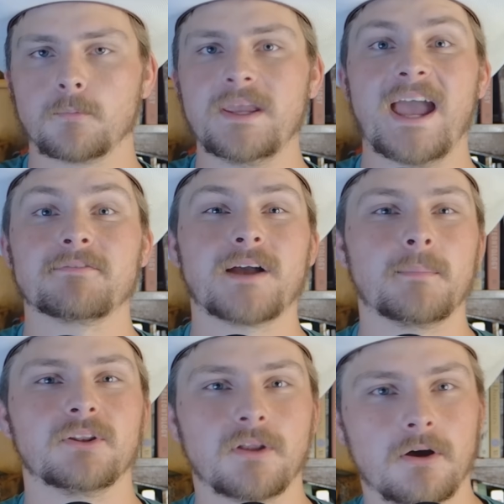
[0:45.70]
We have come
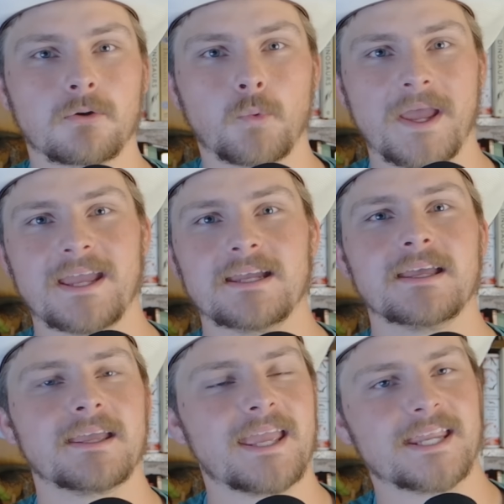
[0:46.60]
a long way
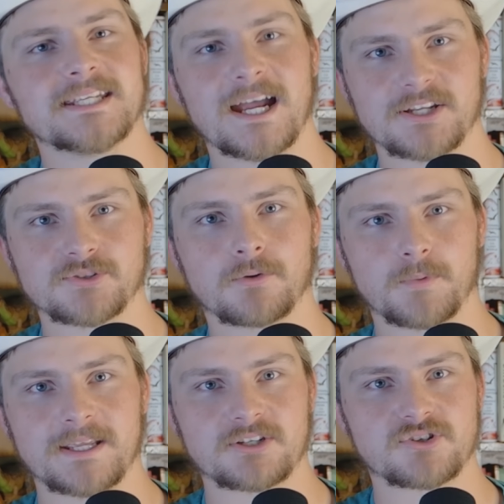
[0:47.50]
in dinosaur
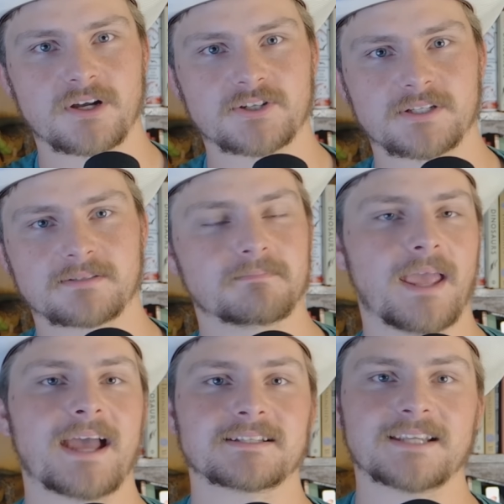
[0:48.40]
reconstructions,
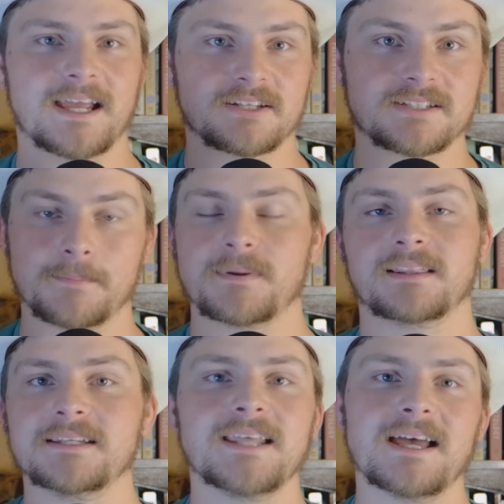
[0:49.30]
as science
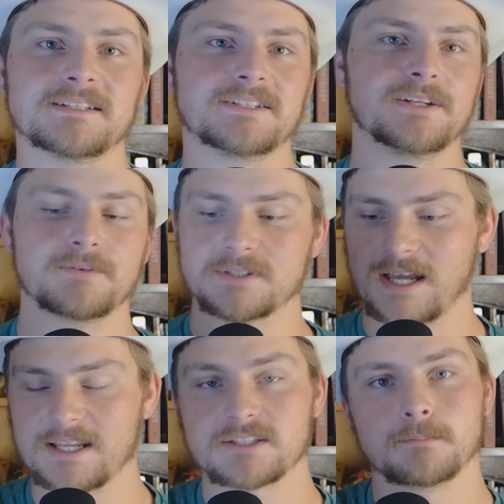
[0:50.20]
typically does. You know,
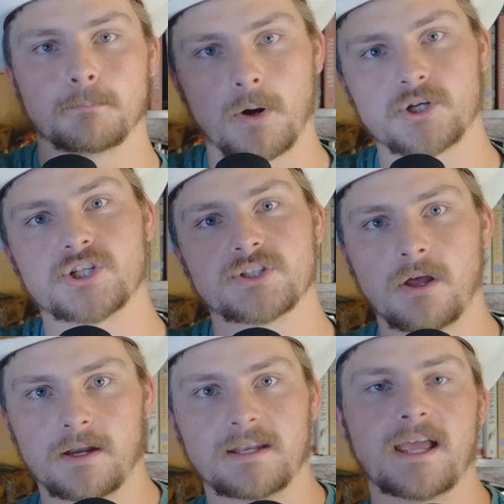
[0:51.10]
science marches
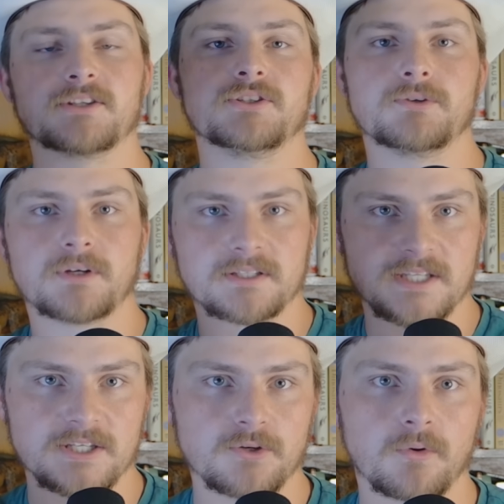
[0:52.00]
on, and as you
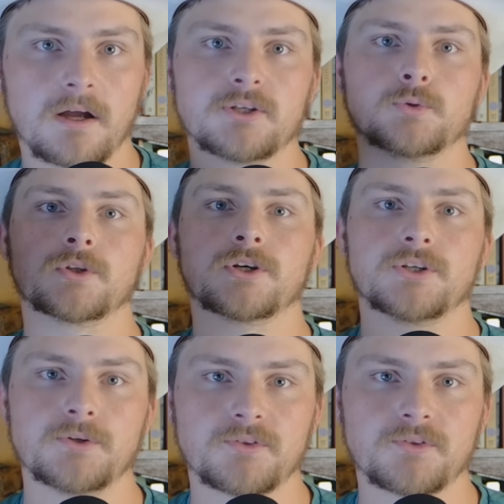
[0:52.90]
continue on, you learn new